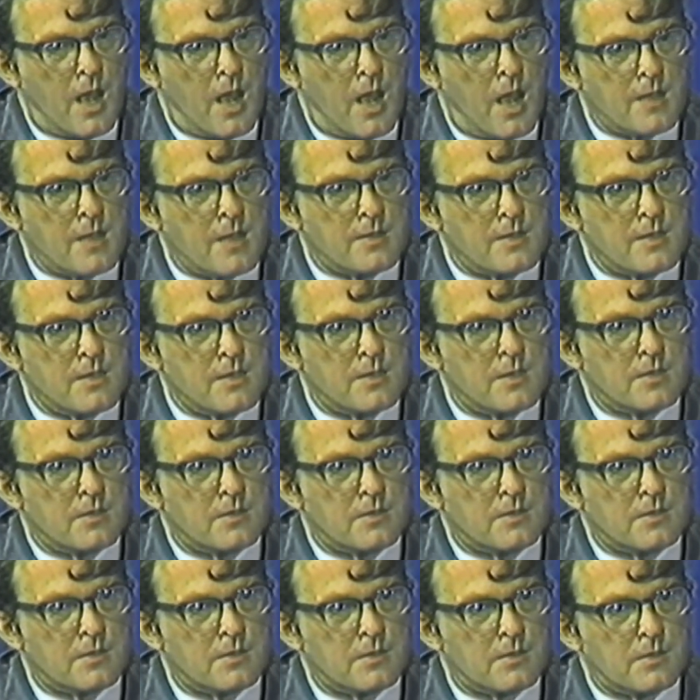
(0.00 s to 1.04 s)
I think
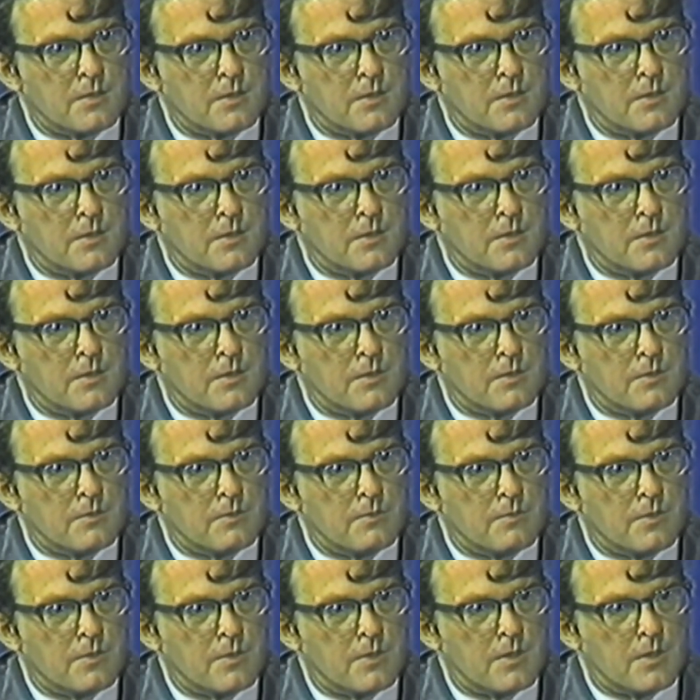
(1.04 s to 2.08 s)

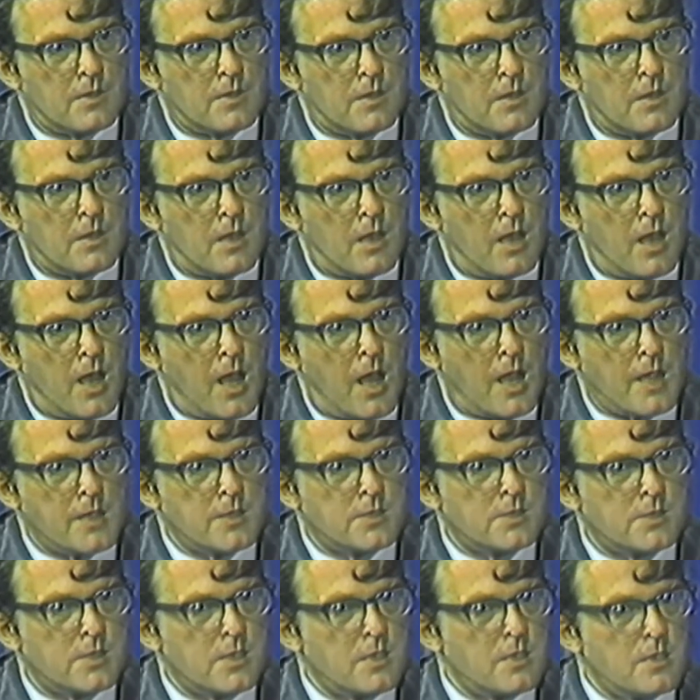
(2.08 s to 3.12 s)
I
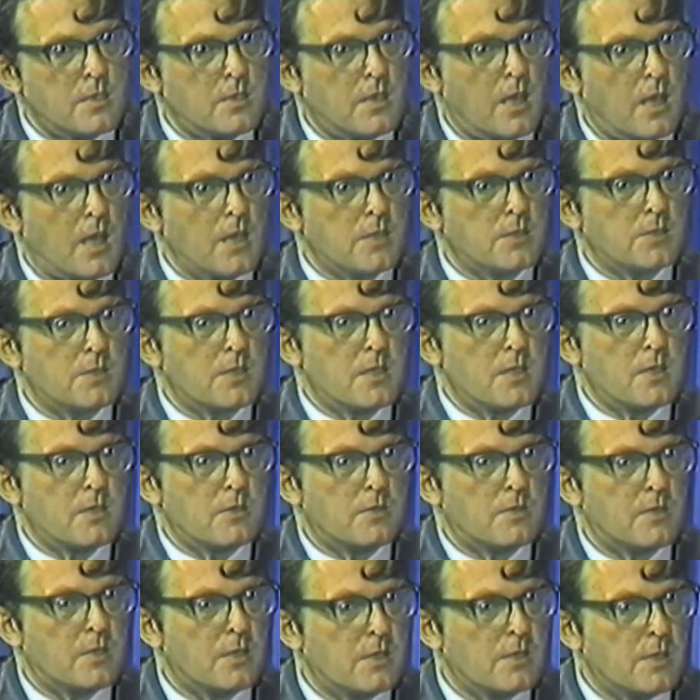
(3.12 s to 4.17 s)
see
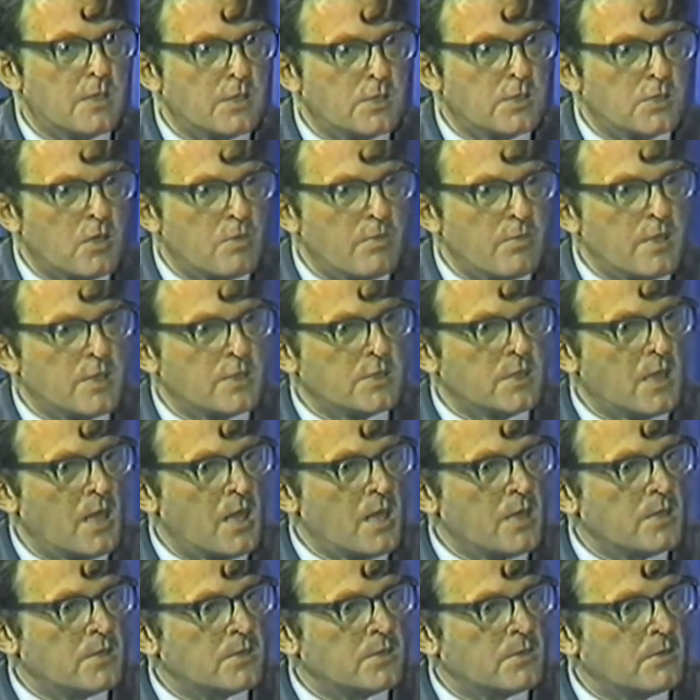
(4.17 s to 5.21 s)
that there's so many
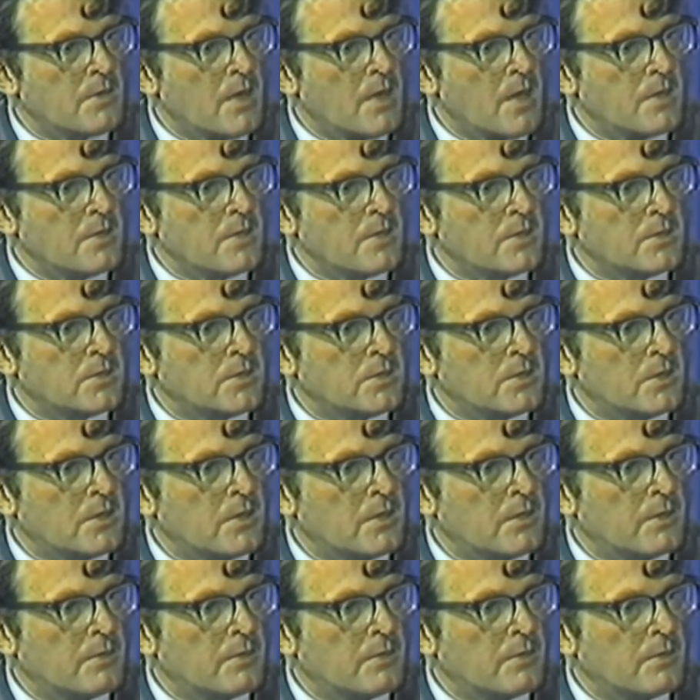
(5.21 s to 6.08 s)
signs around us